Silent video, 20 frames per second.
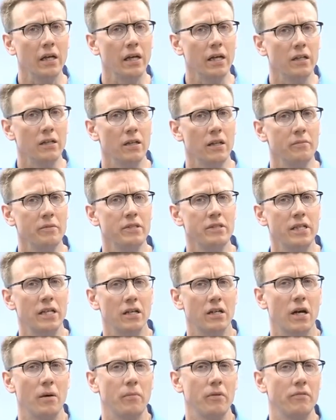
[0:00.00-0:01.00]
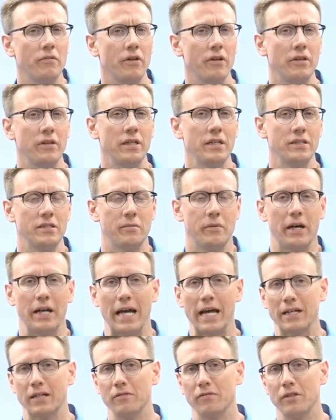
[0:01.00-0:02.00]
Now let me say a couple of other things about
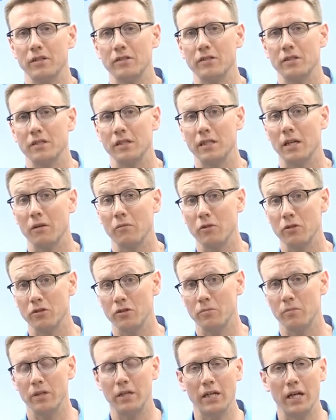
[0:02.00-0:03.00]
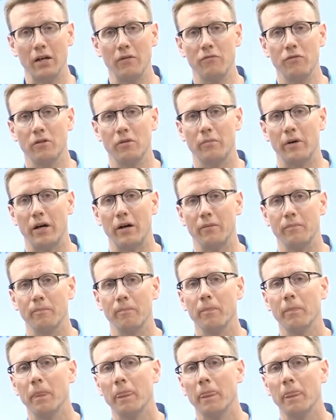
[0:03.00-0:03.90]
active listening that we should be careful about.